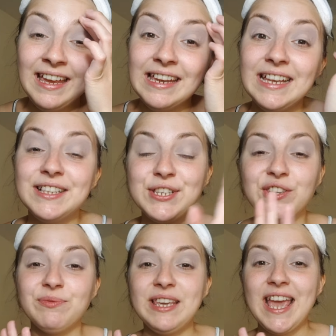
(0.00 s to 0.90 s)
It took
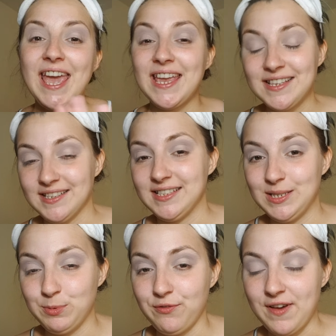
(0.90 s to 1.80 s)
me ages to
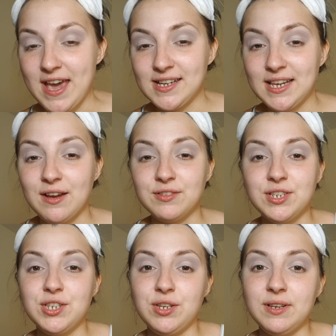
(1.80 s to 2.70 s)
perfect how to
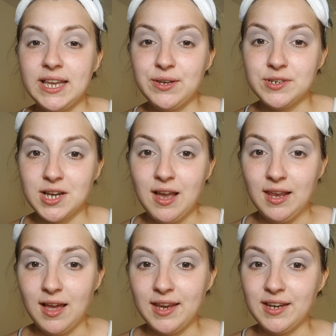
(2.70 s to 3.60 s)
do liquid
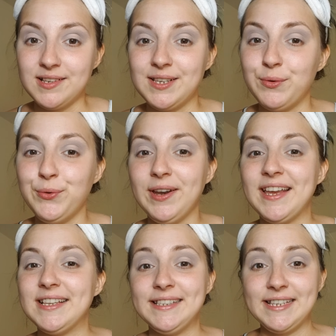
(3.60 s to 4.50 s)
eyeliner, so all I
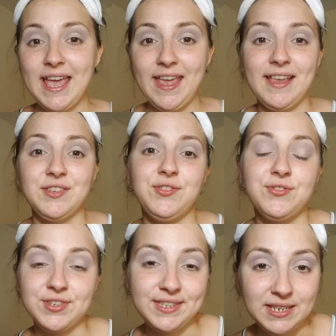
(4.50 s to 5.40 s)
can say is you
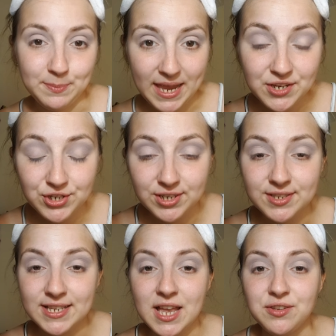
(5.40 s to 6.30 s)
just need
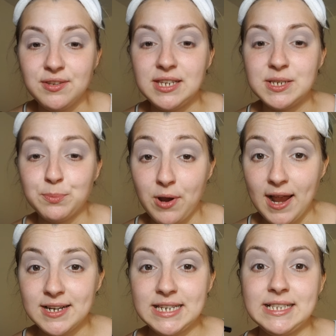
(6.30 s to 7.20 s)
patience and you need to
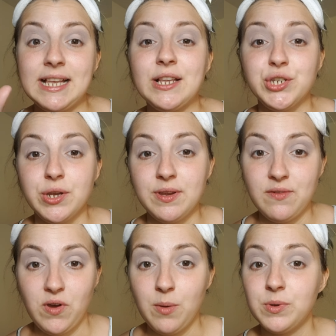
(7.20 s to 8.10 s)
practice and don't give
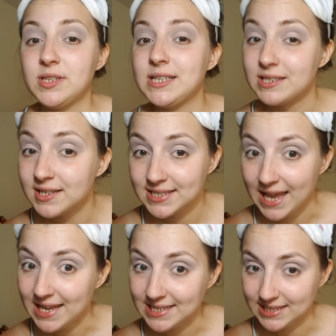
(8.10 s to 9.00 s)
up, because it does get
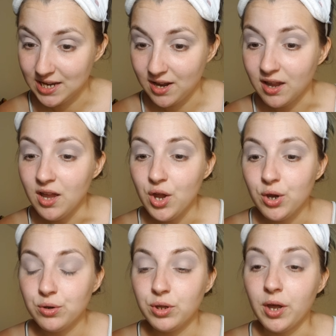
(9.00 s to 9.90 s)
easier.
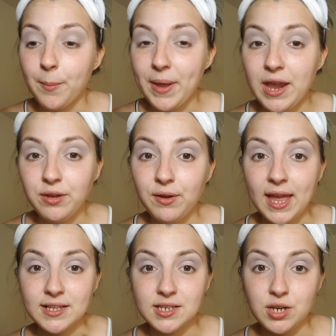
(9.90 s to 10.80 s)
The better you
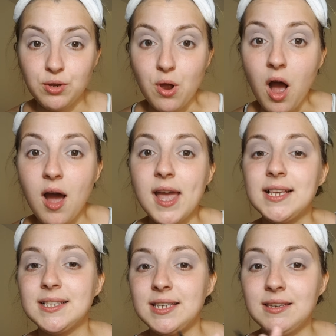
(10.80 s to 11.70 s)
get to know your
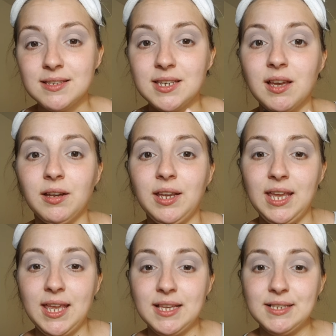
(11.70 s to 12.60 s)
eyes, the easier
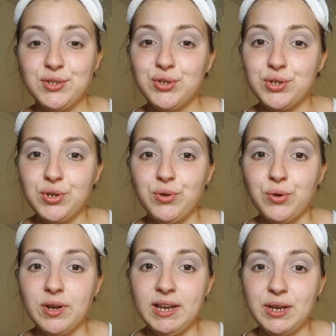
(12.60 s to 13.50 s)
it is to do
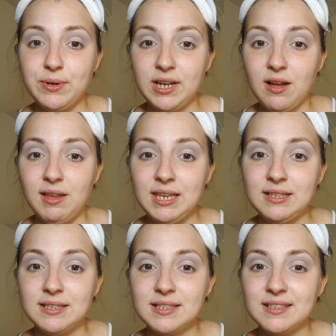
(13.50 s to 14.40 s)
your liquid
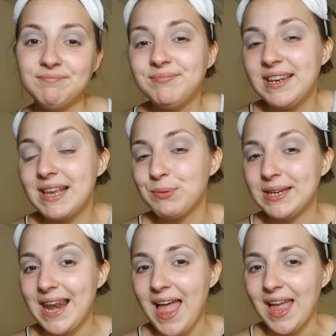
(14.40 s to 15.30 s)
lines.
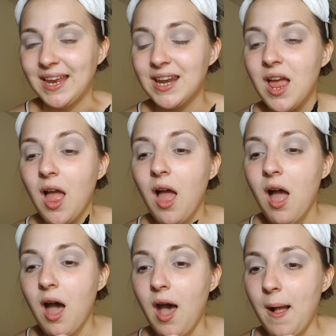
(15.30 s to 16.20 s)
Liquid
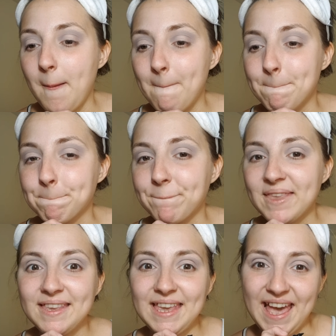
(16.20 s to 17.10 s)
line.
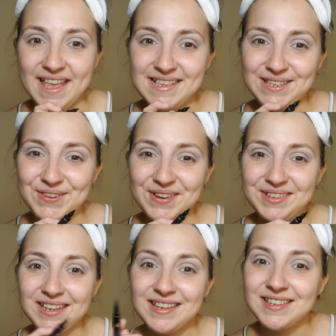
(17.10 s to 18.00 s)
Yeah, so I'm
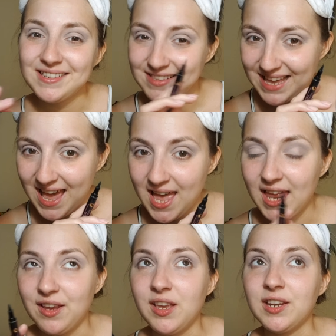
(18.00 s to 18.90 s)
going to do that, and
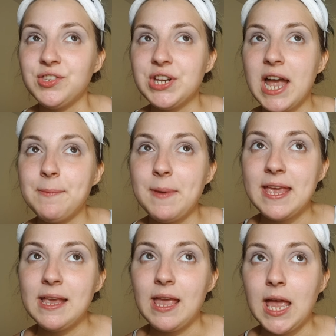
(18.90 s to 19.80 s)
I'm going to try and
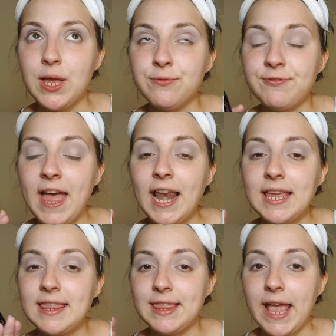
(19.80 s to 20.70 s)
make it
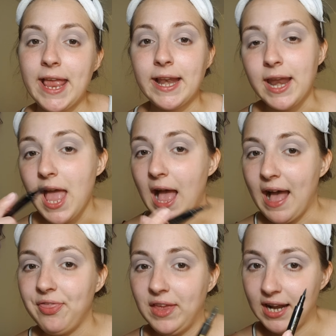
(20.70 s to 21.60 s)
fairly thin
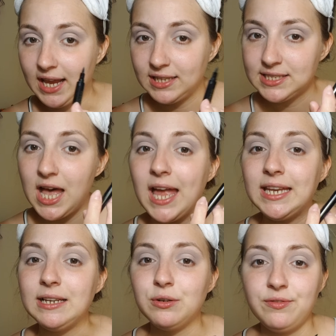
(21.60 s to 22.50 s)
and then like a tiny
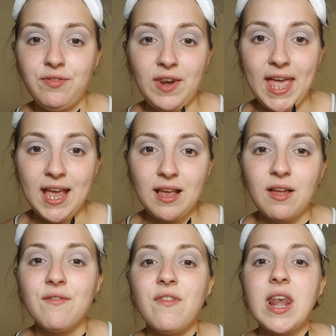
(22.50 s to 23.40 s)
little flick
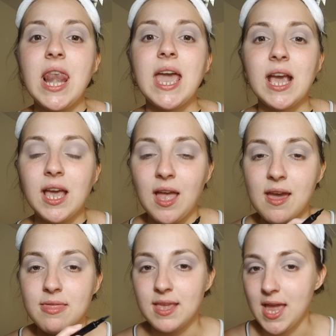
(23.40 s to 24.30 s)

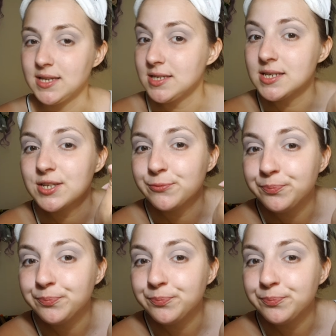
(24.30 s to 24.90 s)
at the end.